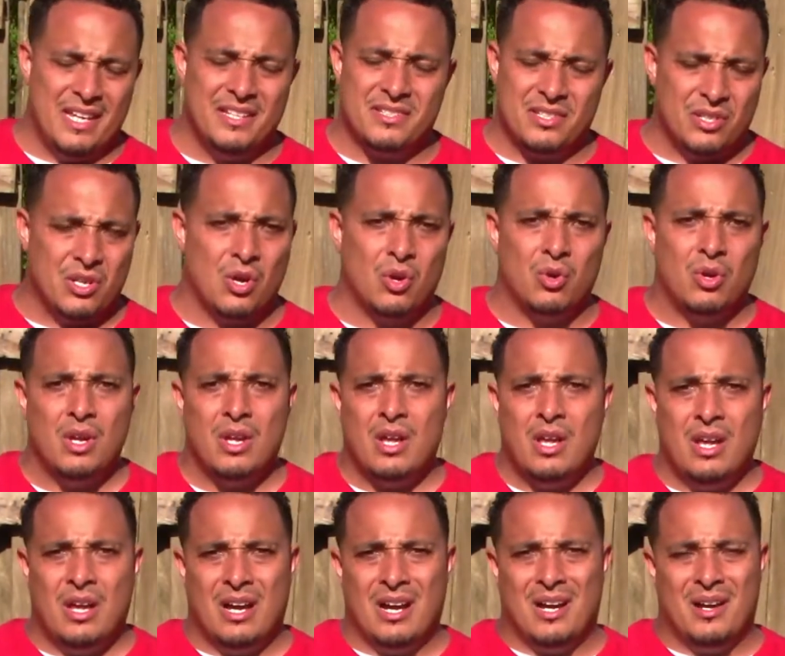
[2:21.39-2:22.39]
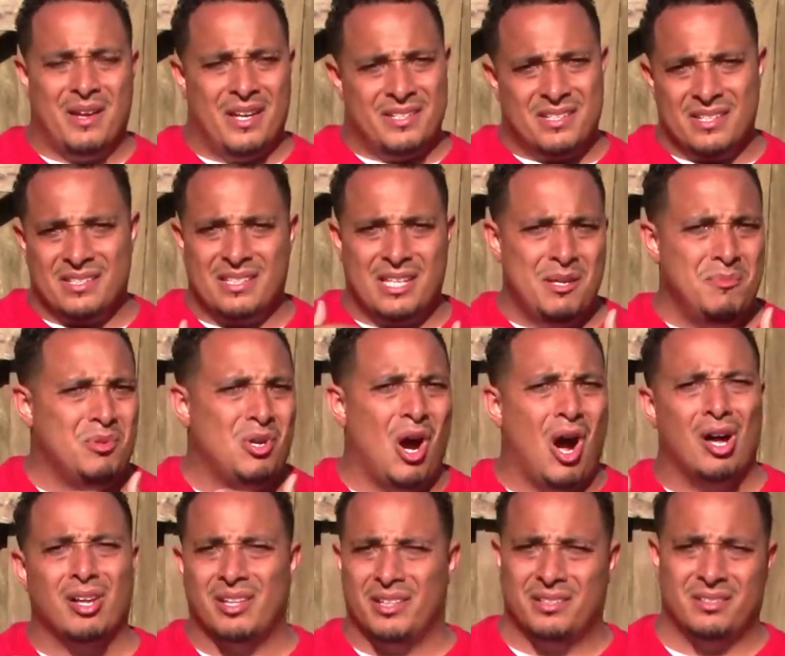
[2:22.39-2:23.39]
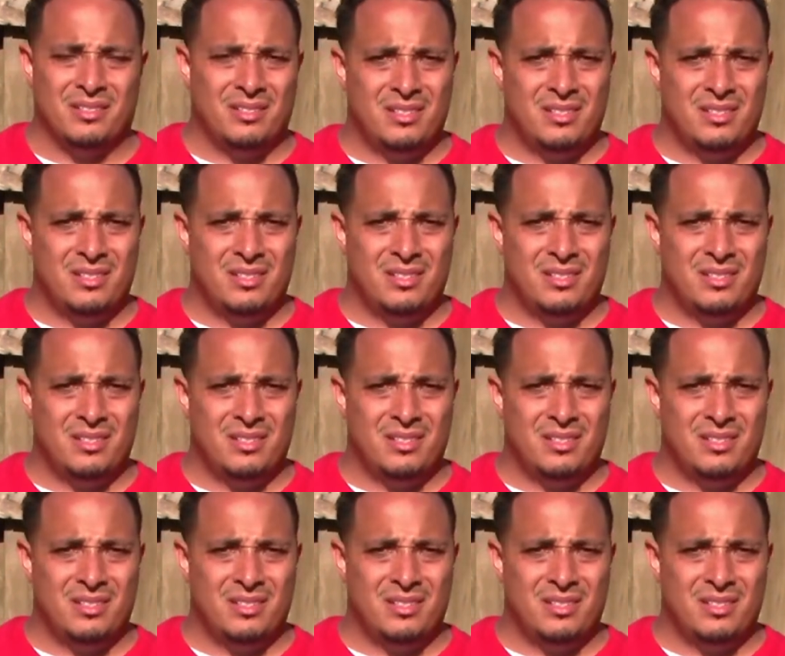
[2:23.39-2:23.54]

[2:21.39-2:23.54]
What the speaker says: to know, and just keep calling.